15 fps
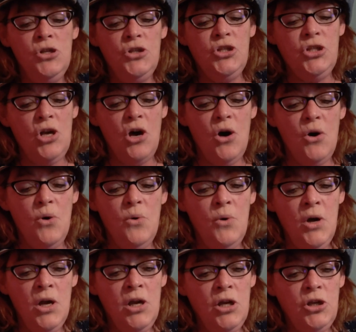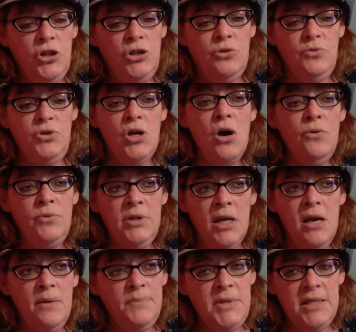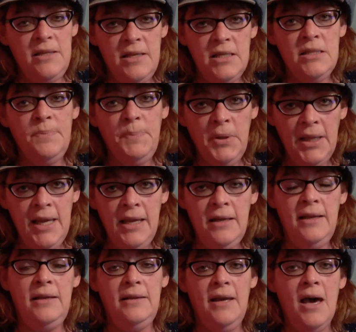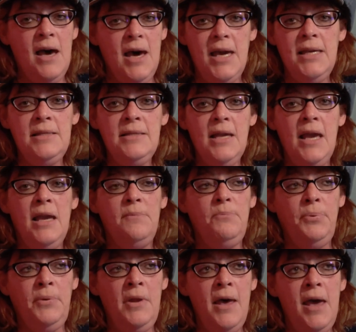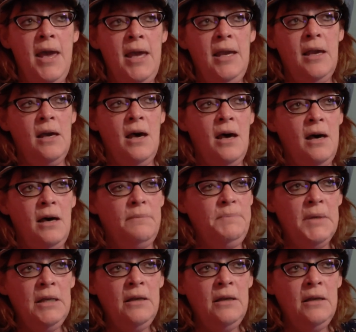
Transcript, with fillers: So you don't come to this planet, guys, and play a,